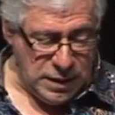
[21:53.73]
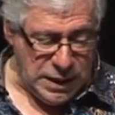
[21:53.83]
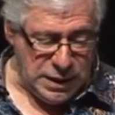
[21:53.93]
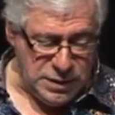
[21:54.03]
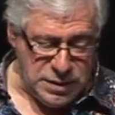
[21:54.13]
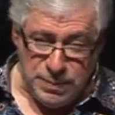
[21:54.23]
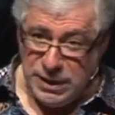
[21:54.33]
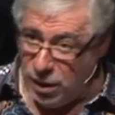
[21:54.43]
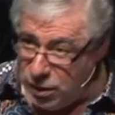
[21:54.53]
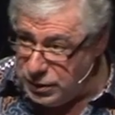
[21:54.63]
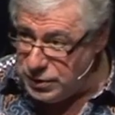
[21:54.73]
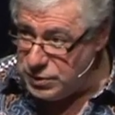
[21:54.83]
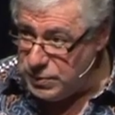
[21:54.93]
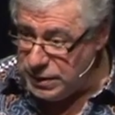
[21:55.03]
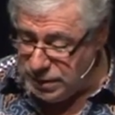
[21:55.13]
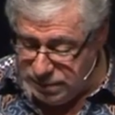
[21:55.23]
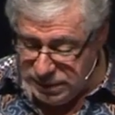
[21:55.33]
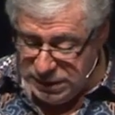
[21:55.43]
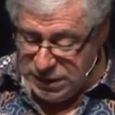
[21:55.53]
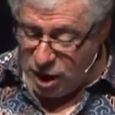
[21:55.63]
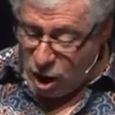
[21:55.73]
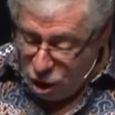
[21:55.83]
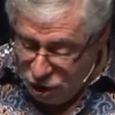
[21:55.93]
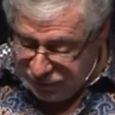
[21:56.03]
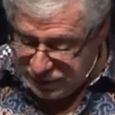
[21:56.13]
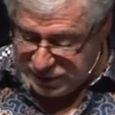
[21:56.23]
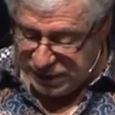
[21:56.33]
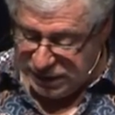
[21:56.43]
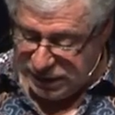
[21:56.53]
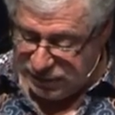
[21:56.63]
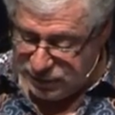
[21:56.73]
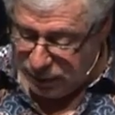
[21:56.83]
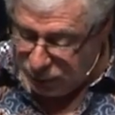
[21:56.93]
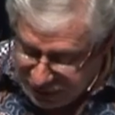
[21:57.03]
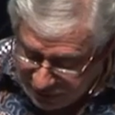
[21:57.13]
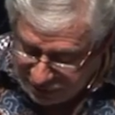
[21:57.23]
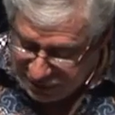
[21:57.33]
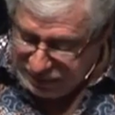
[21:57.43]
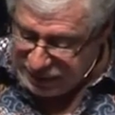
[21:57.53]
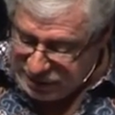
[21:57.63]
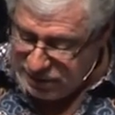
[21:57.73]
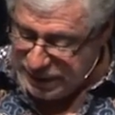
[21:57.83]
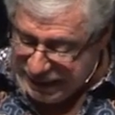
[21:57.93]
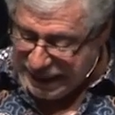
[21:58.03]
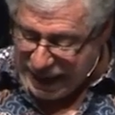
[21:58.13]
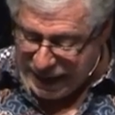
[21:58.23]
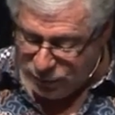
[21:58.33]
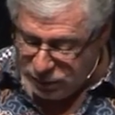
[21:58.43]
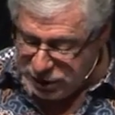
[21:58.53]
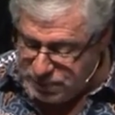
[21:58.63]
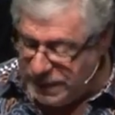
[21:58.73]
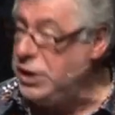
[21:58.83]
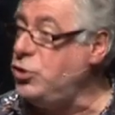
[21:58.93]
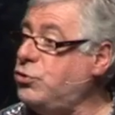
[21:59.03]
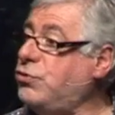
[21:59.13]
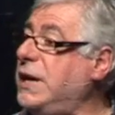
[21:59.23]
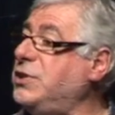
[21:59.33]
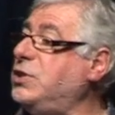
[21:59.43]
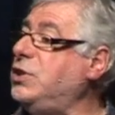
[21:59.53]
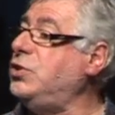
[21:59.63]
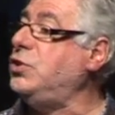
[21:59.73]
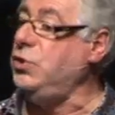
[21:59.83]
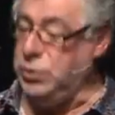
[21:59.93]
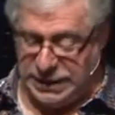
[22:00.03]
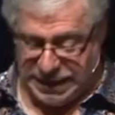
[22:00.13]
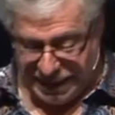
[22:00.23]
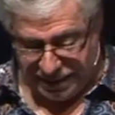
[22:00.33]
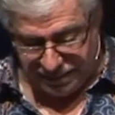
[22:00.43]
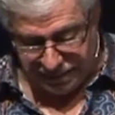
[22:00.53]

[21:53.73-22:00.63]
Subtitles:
And be honest with them. Oversee your gifts. Paul says to Timothy, Timothy, guard what has been entrusted to your care.